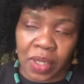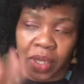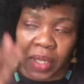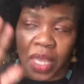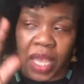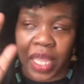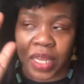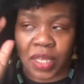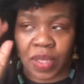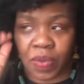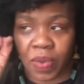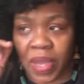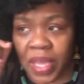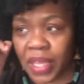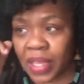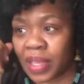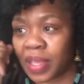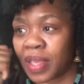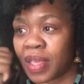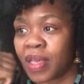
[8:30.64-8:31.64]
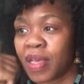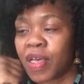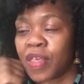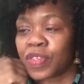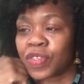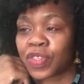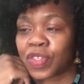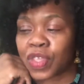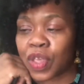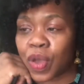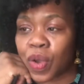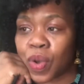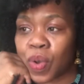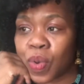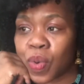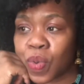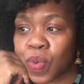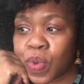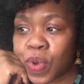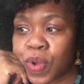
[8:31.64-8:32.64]
Anyway,
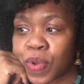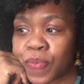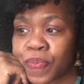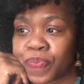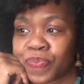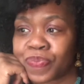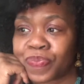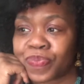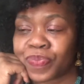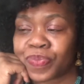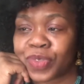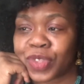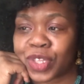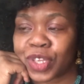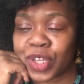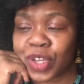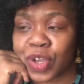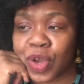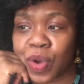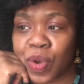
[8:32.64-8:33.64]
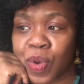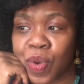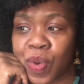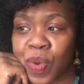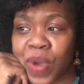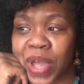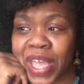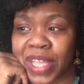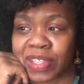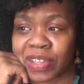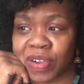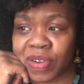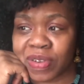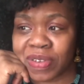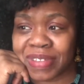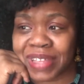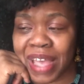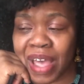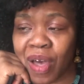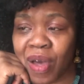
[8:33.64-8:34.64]
so, you know, it
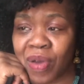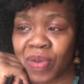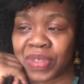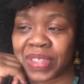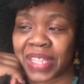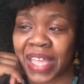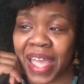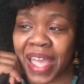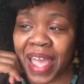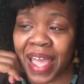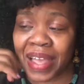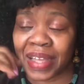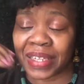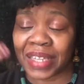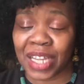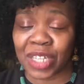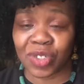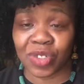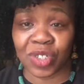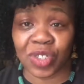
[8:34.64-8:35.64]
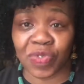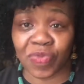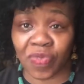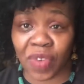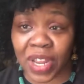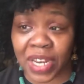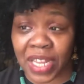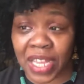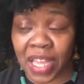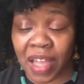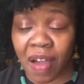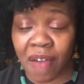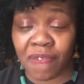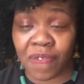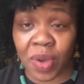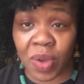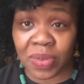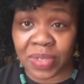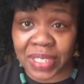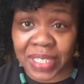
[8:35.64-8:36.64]
turns out that Electra's running a
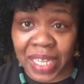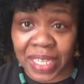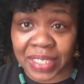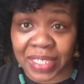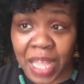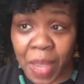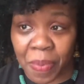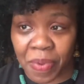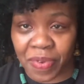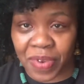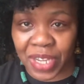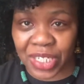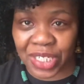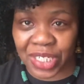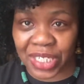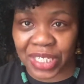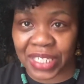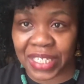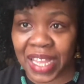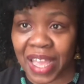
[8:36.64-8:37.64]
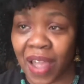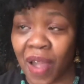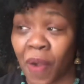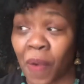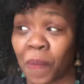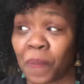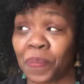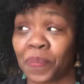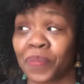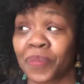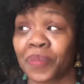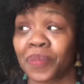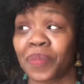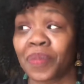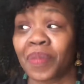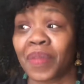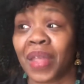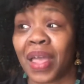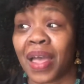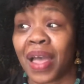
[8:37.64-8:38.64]
phone sex operation. Now,
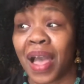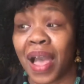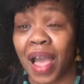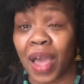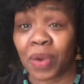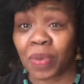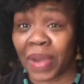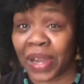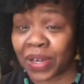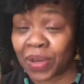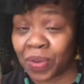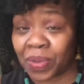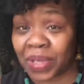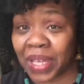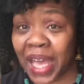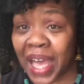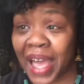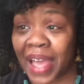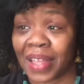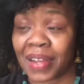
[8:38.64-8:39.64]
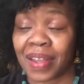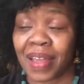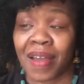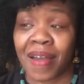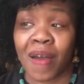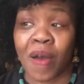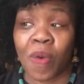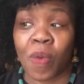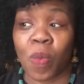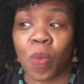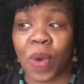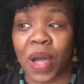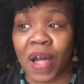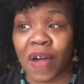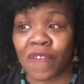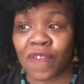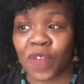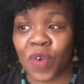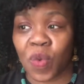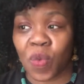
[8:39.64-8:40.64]
how do I know that? Well,
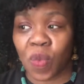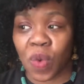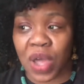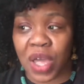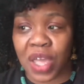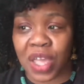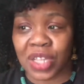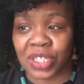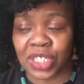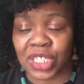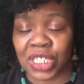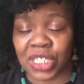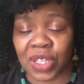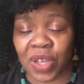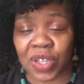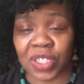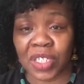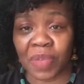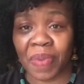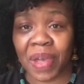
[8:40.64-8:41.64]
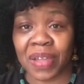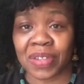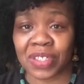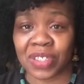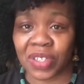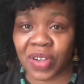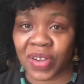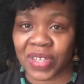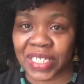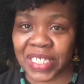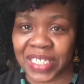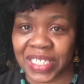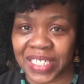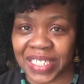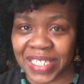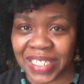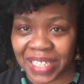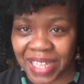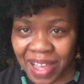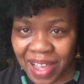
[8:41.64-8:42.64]
for one, she talks about Star
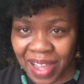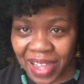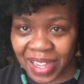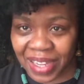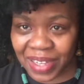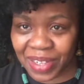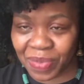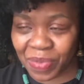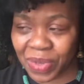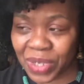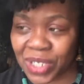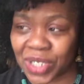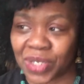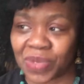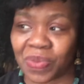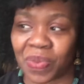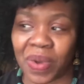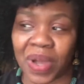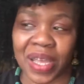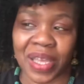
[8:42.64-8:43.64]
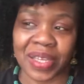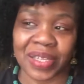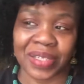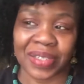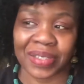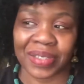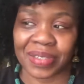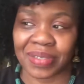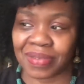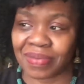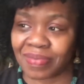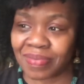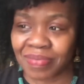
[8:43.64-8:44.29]
69, which was